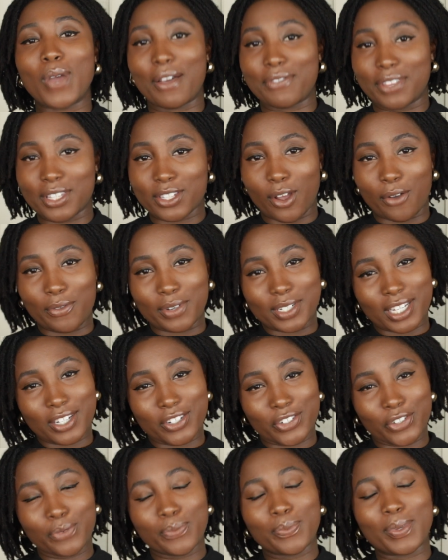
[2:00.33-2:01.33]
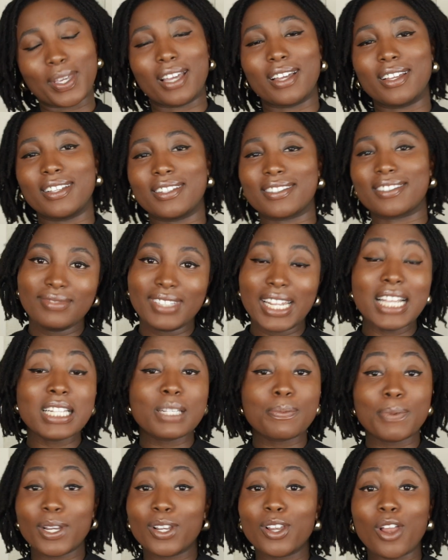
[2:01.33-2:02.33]
have this conversation because
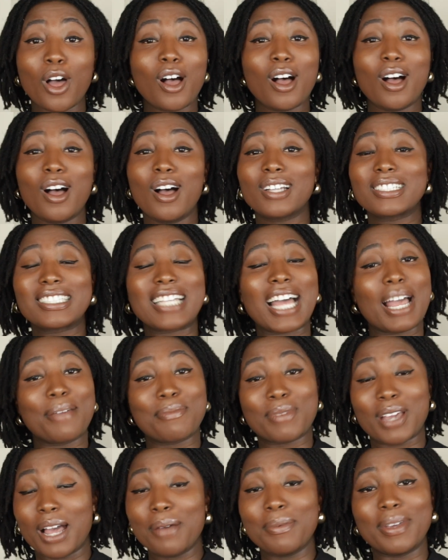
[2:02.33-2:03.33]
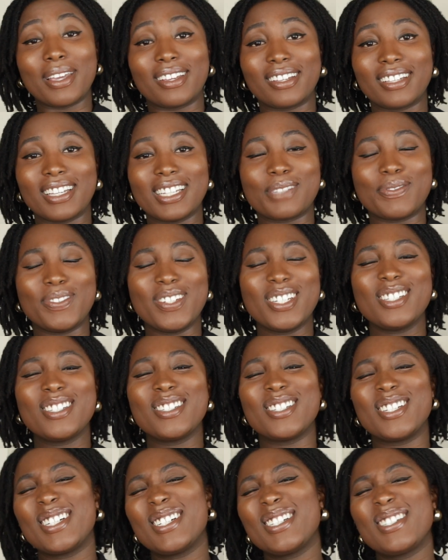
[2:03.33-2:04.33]
it's been a long time coming. It's been a
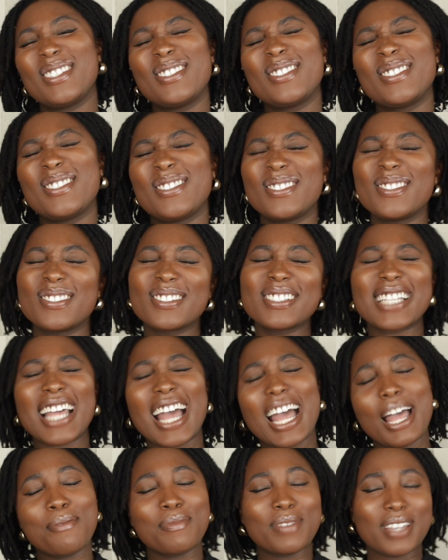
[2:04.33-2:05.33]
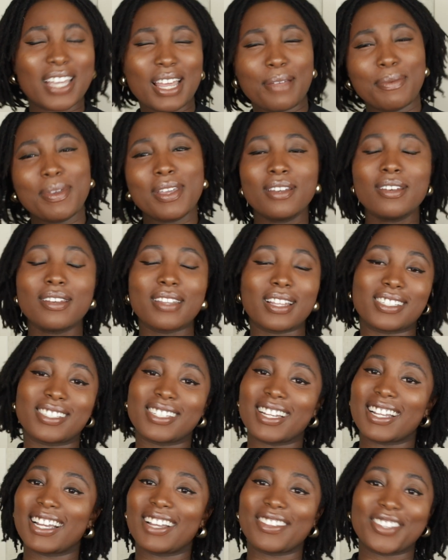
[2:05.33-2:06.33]
long time coming. That's
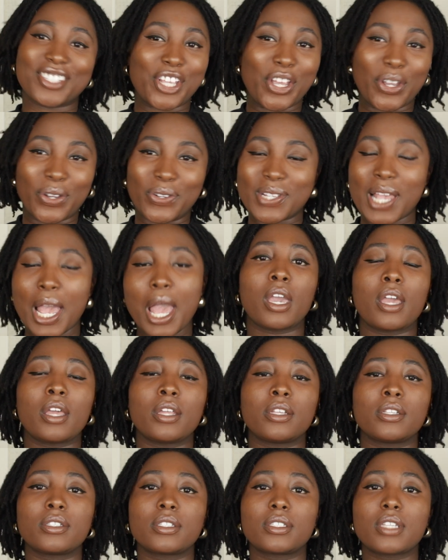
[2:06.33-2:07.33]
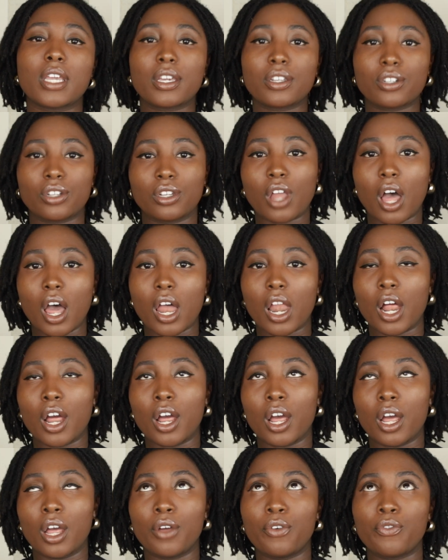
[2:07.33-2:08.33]
not how the song goes. It's taken a lot
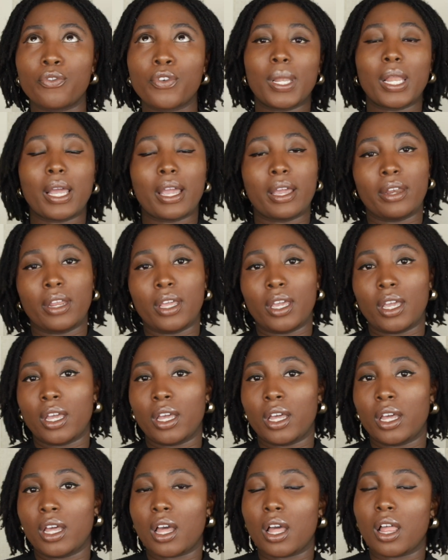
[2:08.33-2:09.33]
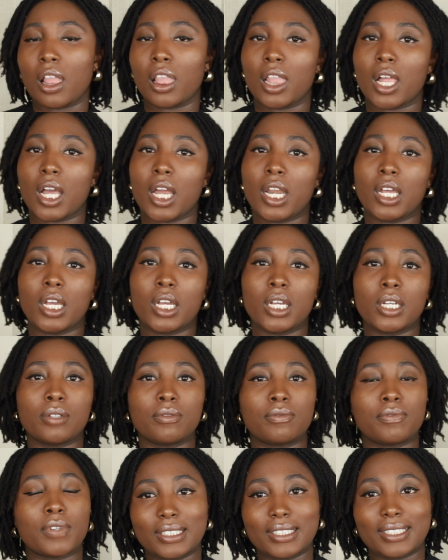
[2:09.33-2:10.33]
of planning, a lot. I